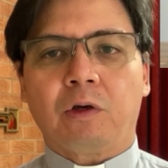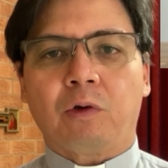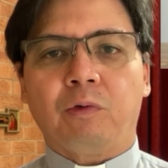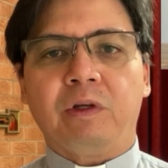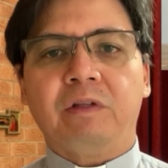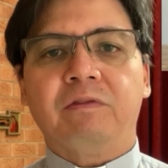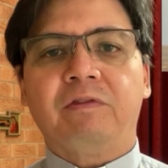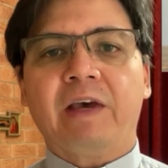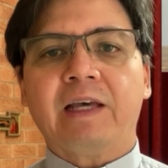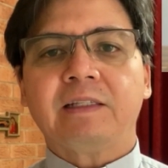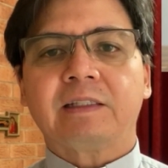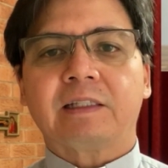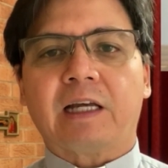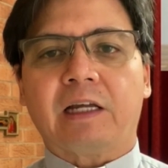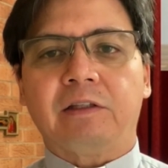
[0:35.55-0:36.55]
We
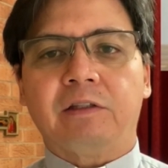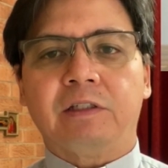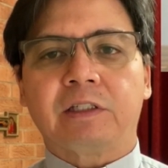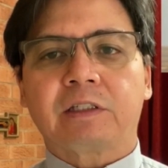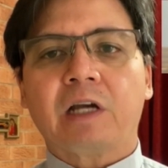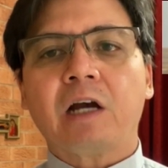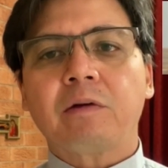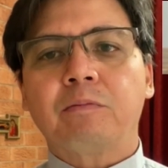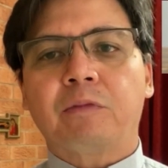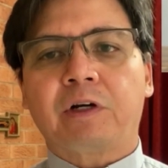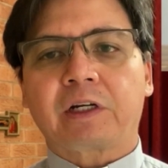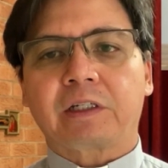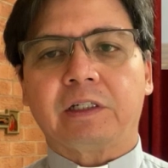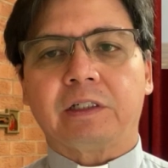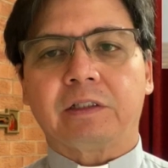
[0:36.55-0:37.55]
invest in the stock
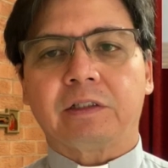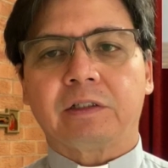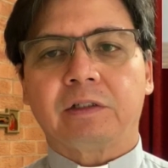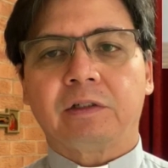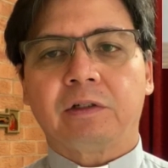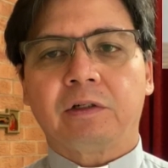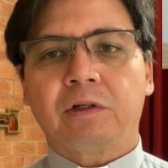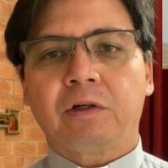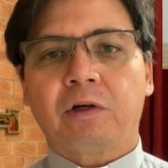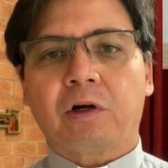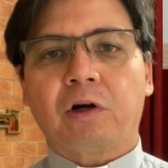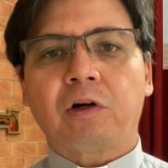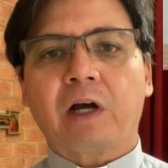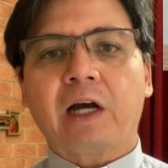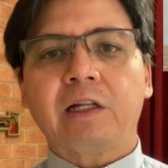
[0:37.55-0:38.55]
market
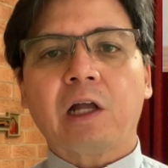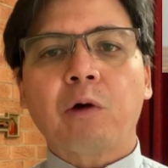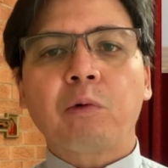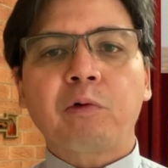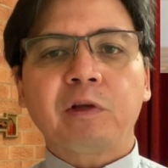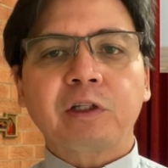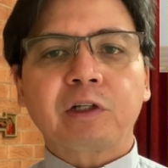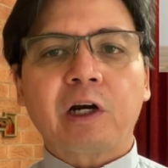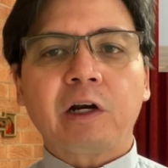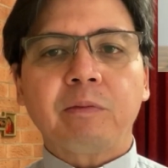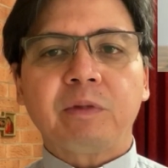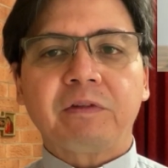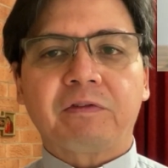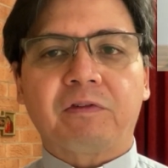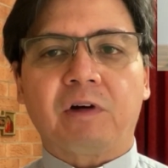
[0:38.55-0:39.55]
or on our
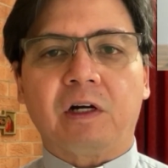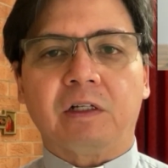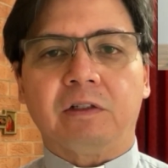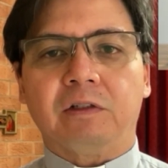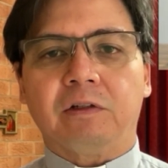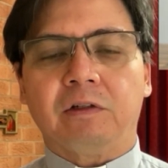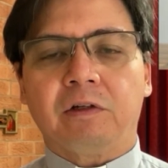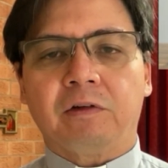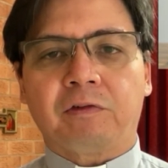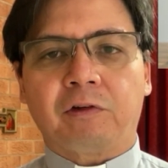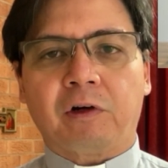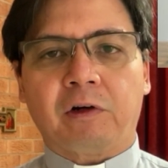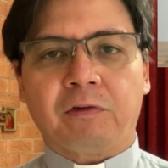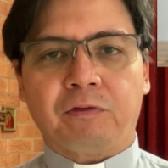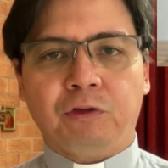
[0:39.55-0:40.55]
retirement fund for
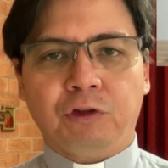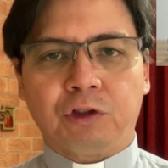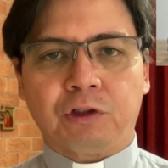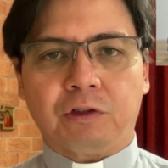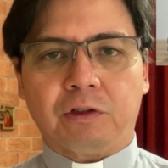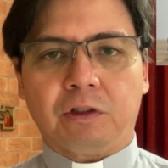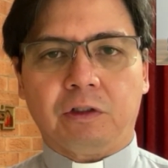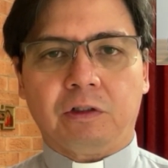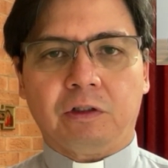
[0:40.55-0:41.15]
our future.